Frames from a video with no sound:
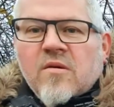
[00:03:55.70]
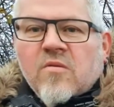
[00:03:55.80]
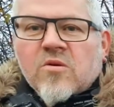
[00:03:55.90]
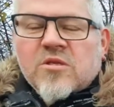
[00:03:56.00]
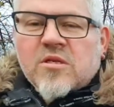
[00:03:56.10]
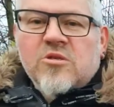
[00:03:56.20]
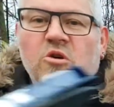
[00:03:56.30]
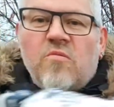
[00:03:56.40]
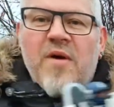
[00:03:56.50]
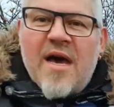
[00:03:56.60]
was
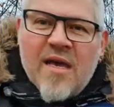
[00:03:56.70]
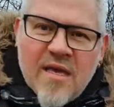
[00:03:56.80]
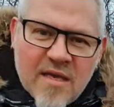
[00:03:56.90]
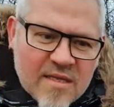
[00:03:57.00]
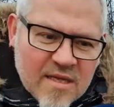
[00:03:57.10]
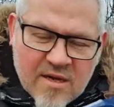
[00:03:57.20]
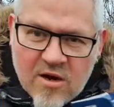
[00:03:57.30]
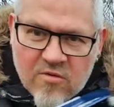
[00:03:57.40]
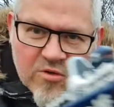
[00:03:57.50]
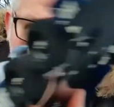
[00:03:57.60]
thrown back, the
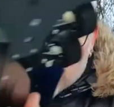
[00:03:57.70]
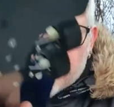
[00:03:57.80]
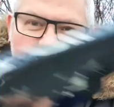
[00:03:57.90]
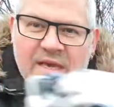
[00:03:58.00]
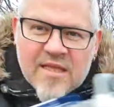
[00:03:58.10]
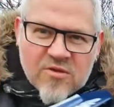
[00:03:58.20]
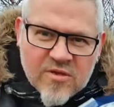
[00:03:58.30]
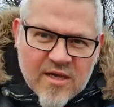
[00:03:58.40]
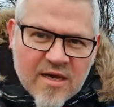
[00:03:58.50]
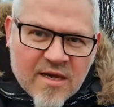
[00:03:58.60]
car was thrown back into
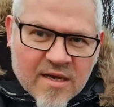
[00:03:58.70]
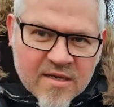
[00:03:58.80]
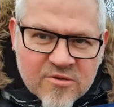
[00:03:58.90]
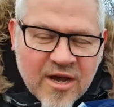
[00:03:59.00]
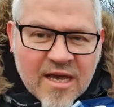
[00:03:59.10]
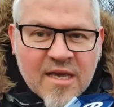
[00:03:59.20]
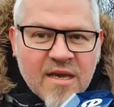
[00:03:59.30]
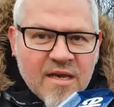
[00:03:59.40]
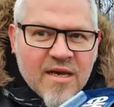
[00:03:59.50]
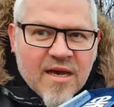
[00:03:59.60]
the track,
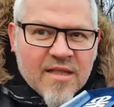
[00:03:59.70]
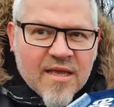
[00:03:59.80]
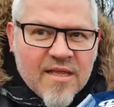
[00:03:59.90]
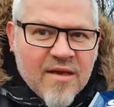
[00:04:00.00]
and then he